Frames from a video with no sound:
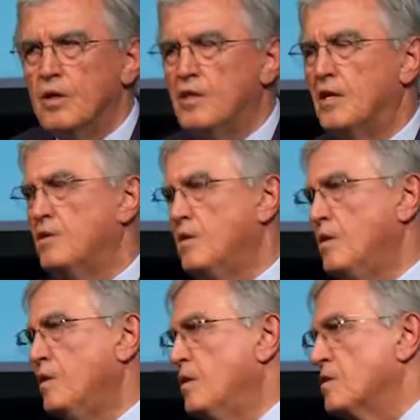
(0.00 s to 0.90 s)
that
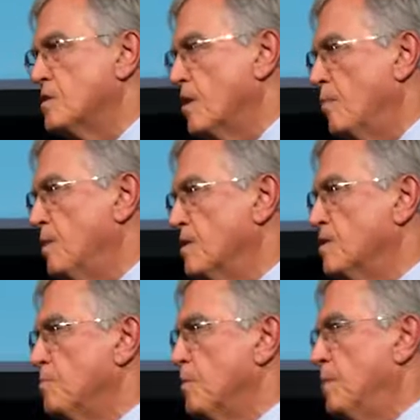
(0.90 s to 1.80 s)
he
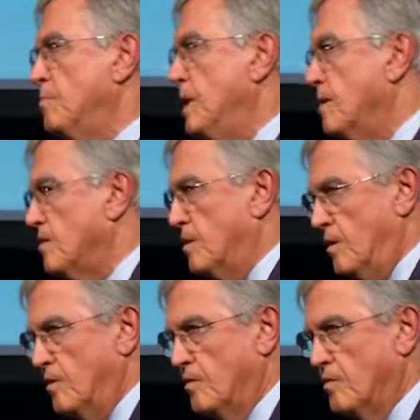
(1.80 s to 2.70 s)
established
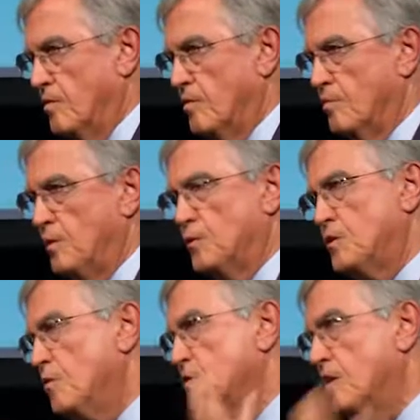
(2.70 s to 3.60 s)
probability, because
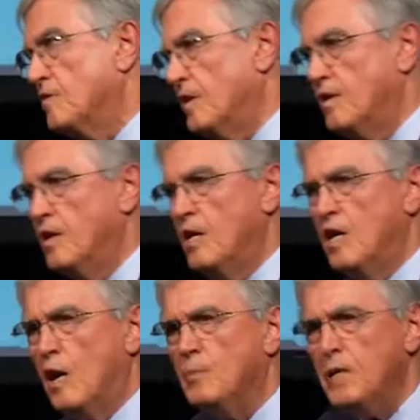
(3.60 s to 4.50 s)
he was studying
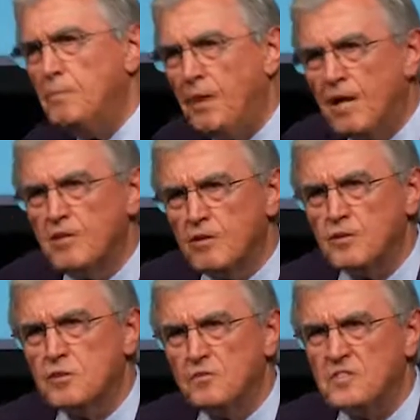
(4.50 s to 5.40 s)
how many
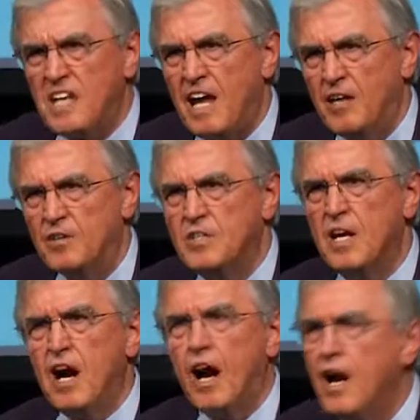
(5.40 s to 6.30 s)
particles of sand
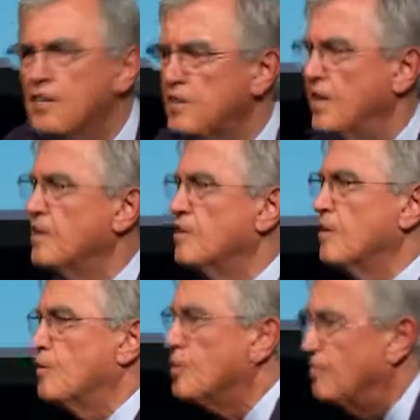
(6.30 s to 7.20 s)
are there in the
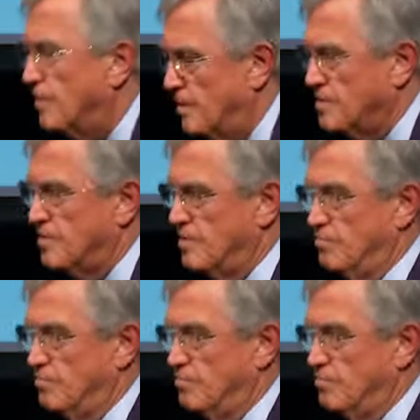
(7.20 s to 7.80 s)
universe.